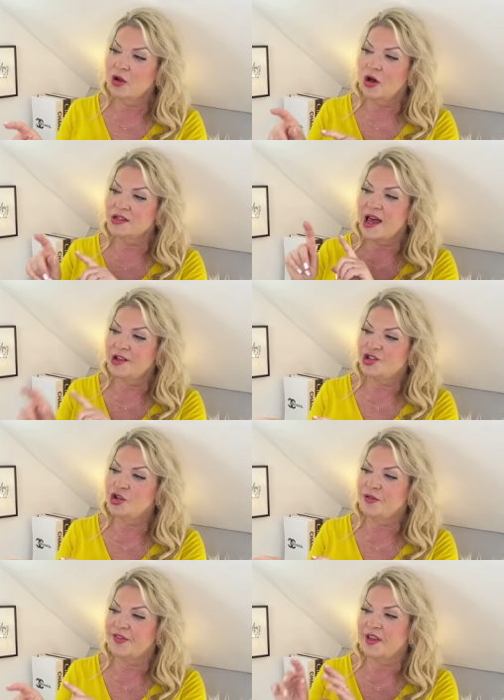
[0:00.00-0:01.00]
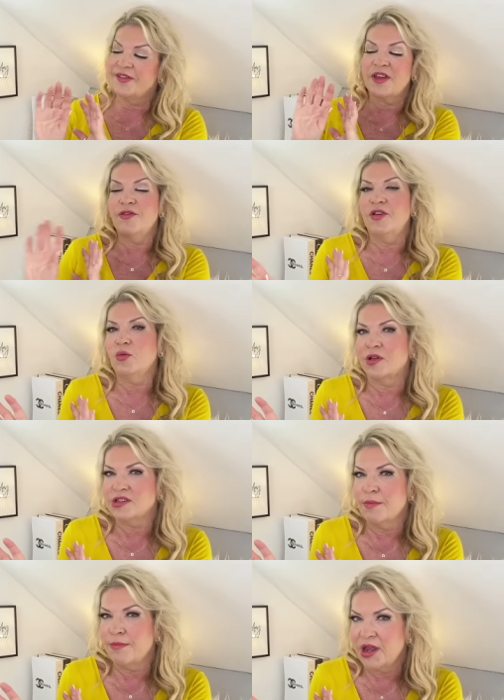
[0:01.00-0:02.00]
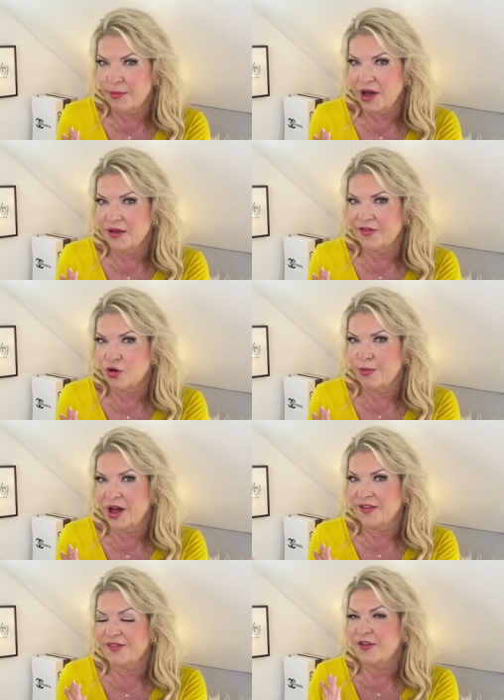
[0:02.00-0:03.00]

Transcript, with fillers: not choose this if you want to minimise your bust.